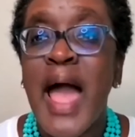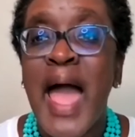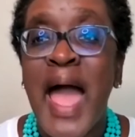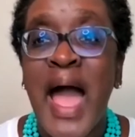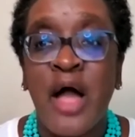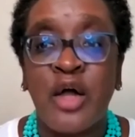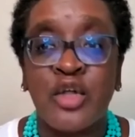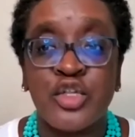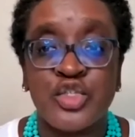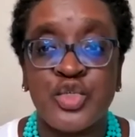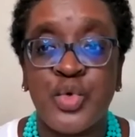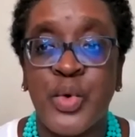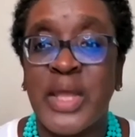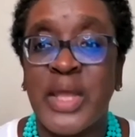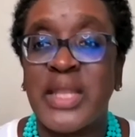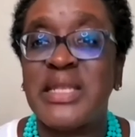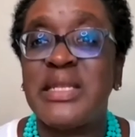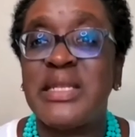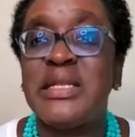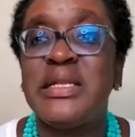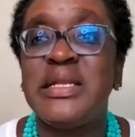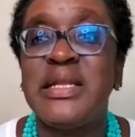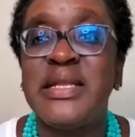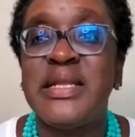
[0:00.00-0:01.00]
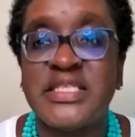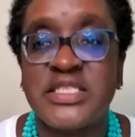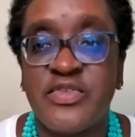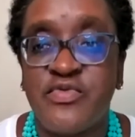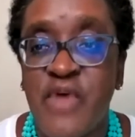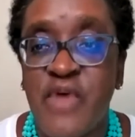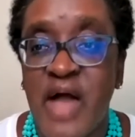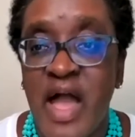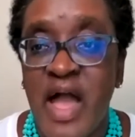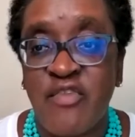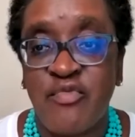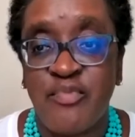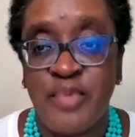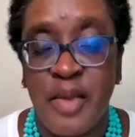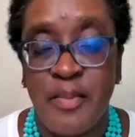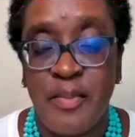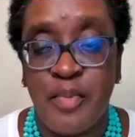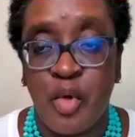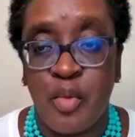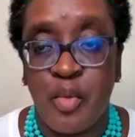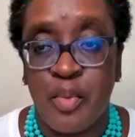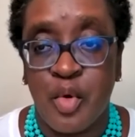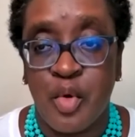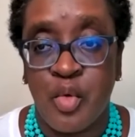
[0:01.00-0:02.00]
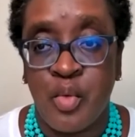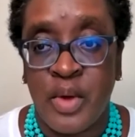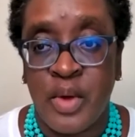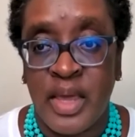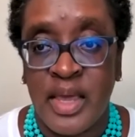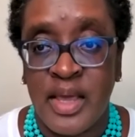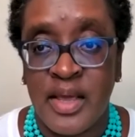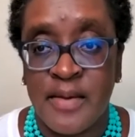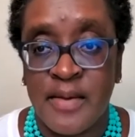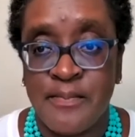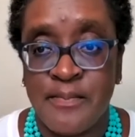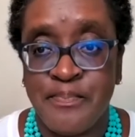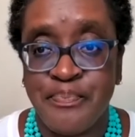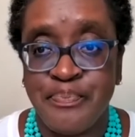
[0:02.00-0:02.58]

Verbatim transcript: out to at least five people per week,